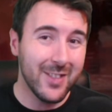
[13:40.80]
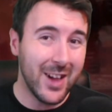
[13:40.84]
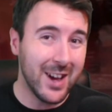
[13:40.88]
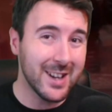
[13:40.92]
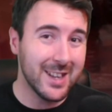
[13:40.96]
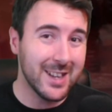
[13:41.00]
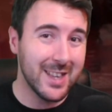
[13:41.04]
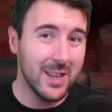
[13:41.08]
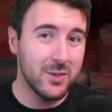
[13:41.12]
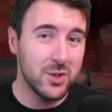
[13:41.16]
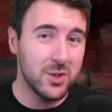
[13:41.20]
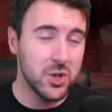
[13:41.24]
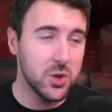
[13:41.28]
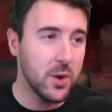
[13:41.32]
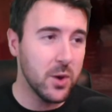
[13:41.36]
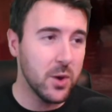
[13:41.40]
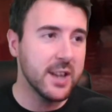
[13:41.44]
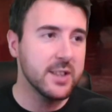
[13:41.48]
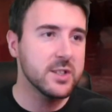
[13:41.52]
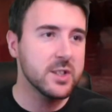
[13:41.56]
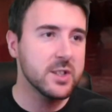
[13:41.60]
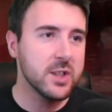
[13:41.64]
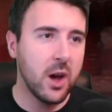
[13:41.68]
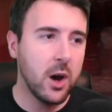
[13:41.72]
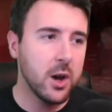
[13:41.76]
That gives you
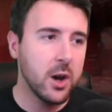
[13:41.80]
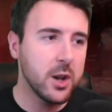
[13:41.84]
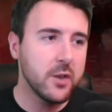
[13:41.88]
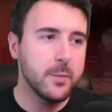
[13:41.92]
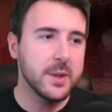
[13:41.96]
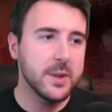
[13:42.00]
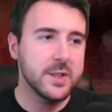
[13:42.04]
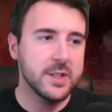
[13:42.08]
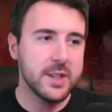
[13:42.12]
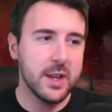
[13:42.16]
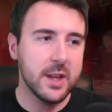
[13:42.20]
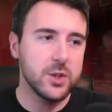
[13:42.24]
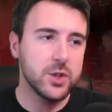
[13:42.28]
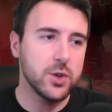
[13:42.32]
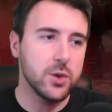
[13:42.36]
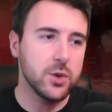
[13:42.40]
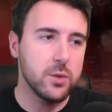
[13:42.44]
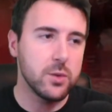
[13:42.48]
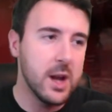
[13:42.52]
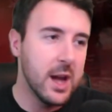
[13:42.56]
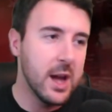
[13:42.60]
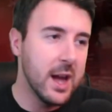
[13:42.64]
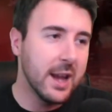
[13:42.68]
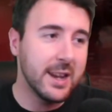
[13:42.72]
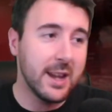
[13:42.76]
a ton of
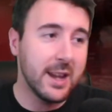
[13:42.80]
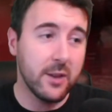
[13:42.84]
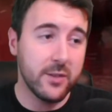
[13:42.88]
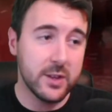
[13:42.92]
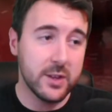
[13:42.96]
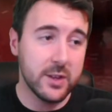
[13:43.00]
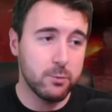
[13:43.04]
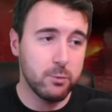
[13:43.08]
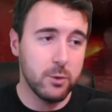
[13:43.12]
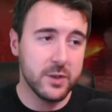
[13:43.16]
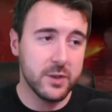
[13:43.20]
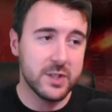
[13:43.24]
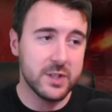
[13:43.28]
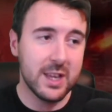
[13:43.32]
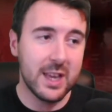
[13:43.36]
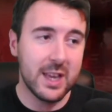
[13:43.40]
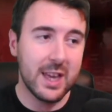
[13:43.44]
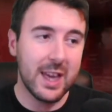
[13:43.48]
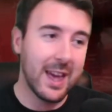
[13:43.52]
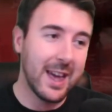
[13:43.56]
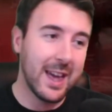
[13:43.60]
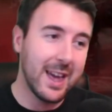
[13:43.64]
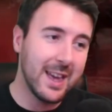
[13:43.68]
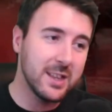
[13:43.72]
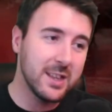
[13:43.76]
potential. Now, this roster
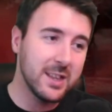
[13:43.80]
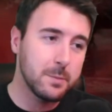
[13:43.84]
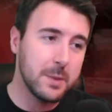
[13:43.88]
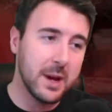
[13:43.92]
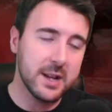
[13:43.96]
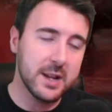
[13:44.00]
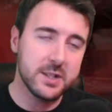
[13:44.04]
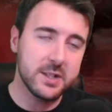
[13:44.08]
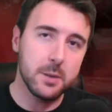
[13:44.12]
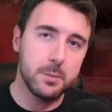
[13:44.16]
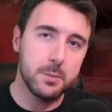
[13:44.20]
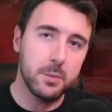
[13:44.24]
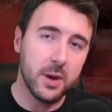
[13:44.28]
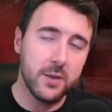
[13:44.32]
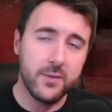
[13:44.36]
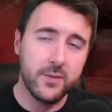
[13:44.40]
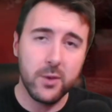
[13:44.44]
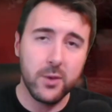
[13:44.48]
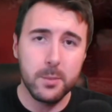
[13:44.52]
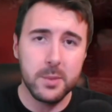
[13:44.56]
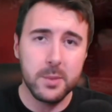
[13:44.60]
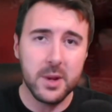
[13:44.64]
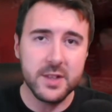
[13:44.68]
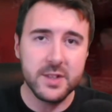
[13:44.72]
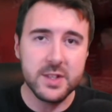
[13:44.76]
here, he's backed up by
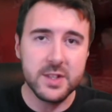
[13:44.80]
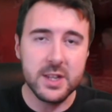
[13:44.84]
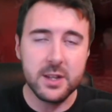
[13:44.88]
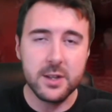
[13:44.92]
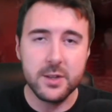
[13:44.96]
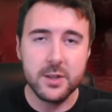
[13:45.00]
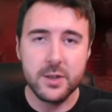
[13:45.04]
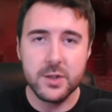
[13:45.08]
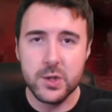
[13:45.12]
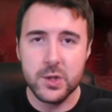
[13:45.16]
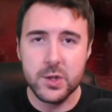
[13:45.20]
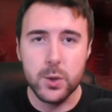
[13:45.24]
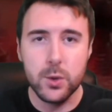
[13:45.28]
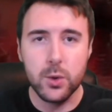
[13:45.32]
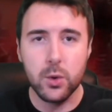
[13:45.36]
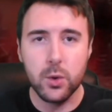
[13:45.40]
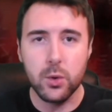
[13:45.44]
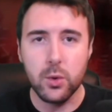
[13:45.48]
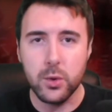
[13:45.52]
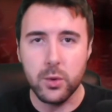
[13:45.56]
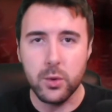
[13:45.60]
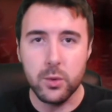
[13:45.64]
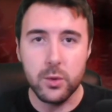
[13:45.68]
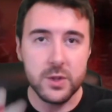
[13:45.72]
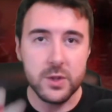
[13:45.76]
4 Bloodseekers, 2
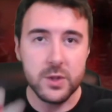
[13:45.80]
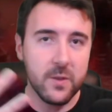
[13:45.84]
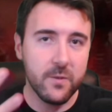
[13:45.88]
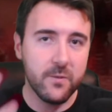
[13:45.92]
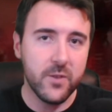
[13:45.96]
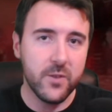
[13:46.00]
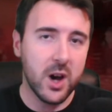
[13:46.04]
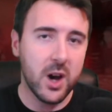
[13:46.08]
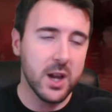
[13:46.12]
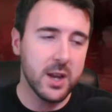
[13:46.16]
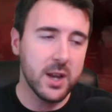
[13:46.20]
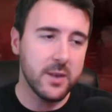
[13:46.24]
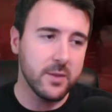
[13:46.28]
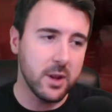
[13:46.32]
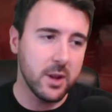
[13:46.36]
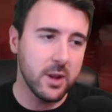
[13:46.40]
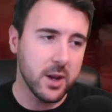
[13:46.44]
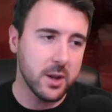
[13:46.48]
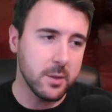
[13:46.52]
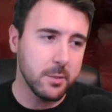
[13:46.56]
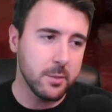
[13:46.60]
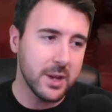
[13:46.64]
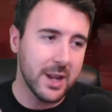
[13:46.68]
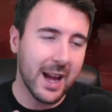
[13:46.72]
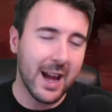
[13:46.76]
Khorne Gores, 5
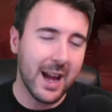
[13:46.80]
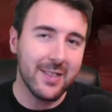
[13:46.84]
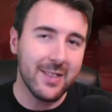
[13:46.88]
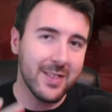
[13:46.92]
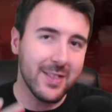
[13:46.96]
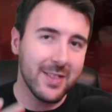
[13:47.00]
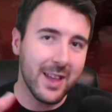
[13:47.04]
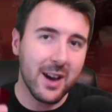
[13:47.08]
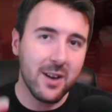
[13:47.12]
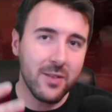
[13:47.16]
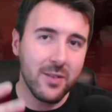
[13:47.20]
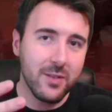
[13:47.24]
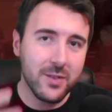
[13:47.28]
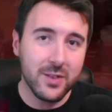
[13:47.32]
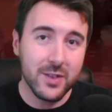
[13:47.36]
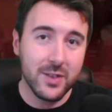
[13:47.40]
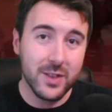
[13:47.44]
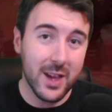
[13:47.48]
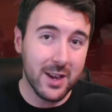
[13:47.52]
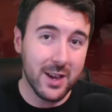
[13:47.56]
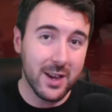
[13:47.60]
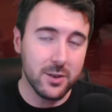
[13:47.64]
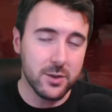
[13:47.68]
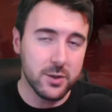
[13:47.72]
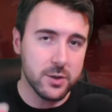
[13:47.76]
linemen, and that
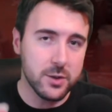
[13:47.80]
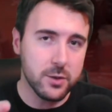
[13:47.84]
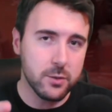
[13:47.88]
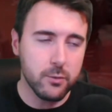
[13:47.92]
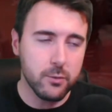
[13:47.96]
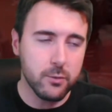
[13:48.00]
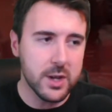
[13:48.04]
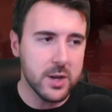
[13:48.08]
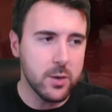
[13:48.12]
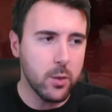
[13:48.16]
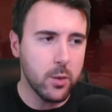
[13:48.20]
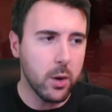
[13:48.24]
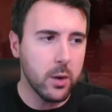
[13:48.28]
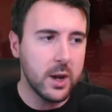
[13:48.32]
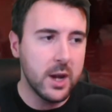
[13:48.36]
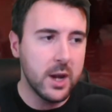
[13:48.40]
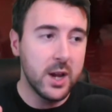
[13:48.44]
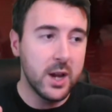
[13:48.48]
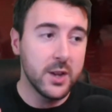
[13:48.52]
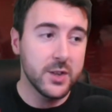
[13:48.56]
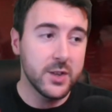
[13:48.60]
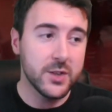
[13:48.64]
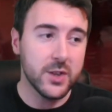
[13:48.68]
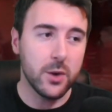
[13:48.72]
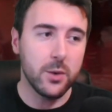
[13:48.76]
second reroll.
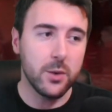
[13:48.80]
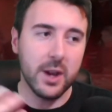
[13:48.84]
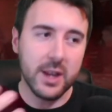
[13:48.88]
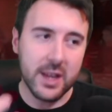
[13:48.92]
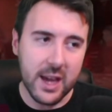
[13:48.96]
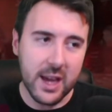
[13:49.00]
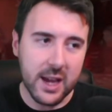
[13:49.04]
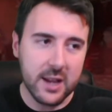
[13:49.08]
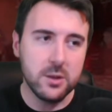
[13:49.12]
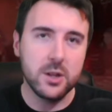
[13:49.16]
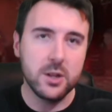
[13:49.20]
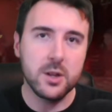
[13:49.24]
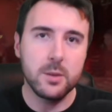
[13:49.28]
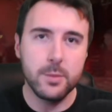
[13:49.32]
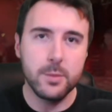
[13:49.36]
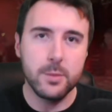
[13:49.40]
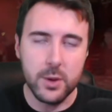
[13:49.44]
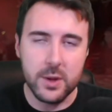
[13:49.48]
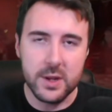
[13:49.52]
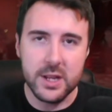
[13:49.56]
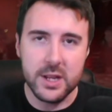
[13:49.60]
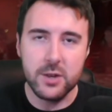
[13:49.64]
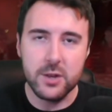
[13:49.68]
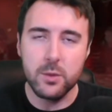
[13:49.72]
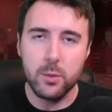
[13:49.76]
So again, you can
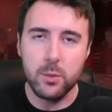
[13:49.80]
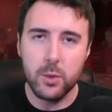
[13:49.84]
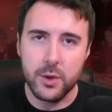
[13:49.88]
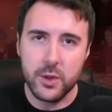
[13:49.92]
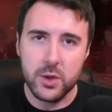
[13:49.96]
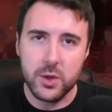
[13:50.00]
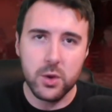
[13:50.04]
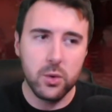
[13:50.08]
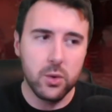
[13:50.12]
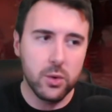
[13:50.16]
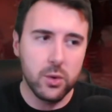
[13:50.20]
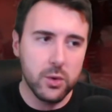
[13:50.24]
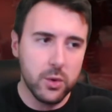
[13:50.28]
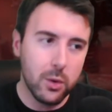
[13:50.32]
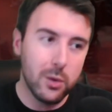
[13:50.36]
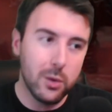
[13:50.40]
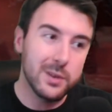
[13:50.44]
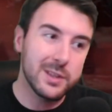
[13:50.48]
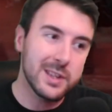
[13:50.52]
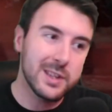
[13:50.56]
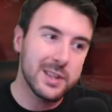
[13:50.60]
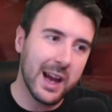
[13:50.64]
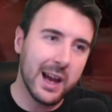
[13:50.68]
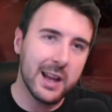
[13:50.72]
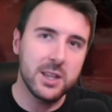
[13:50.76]
put leader on one of the Khorne
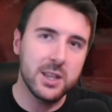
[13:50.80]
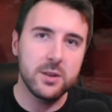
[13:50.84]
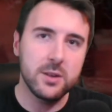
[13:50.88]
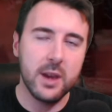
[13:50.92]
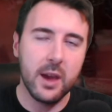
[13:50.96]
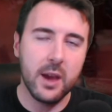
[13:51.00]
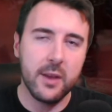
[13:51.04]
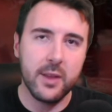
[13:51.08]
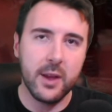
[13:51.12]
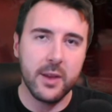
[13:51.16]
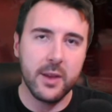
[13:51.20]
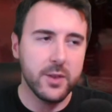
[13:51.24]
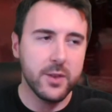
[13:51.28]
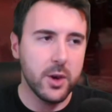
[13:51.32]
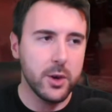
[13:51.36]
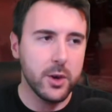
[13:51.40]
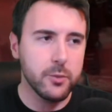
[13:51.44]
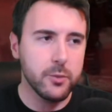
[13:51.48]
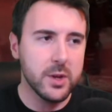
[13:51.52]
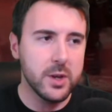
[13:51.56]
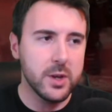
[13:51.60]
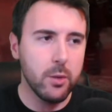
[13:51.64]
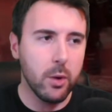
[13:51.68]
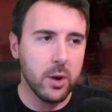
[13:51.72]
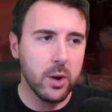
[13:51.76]
Gores and you get that third
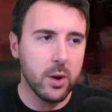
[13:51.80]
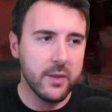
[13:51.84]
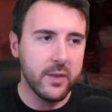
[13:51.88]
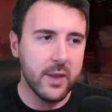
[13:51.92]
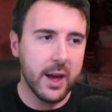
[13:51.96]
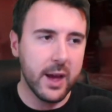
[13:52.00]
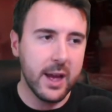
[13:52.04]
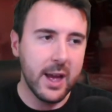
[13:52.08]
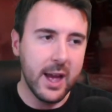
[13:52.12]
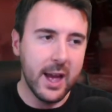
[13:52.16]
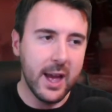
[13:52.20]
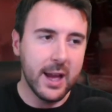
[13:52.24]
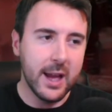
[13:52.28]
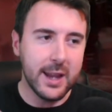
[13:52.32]
reroll in there.